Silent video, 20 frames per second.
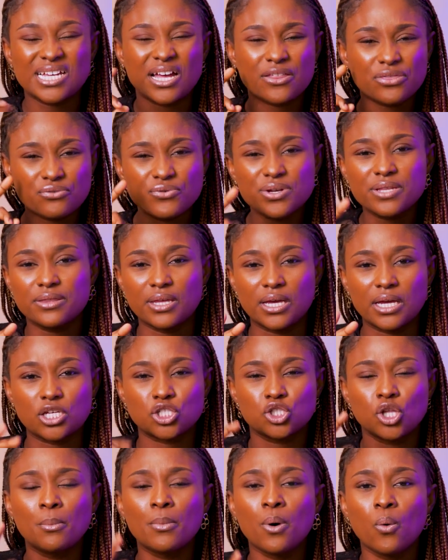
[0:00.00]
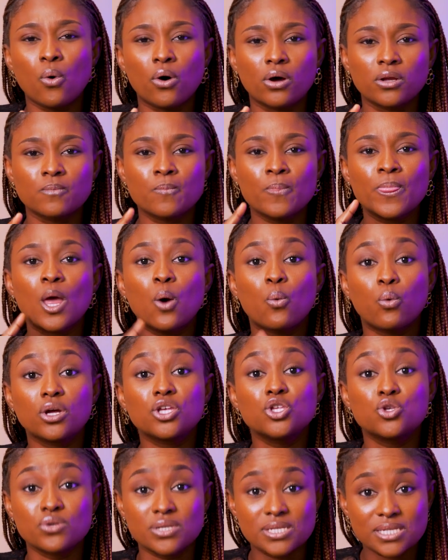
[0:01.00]
There are three things. Number one,
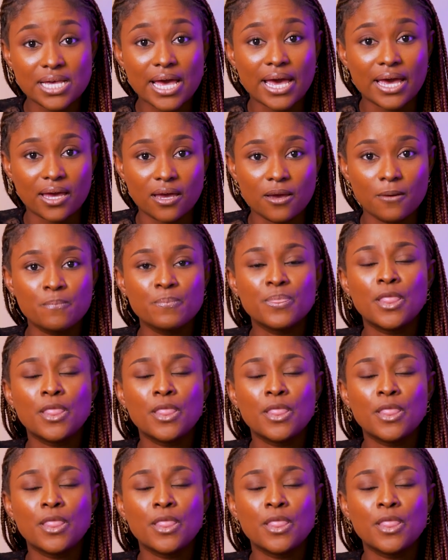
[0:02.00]
what you say.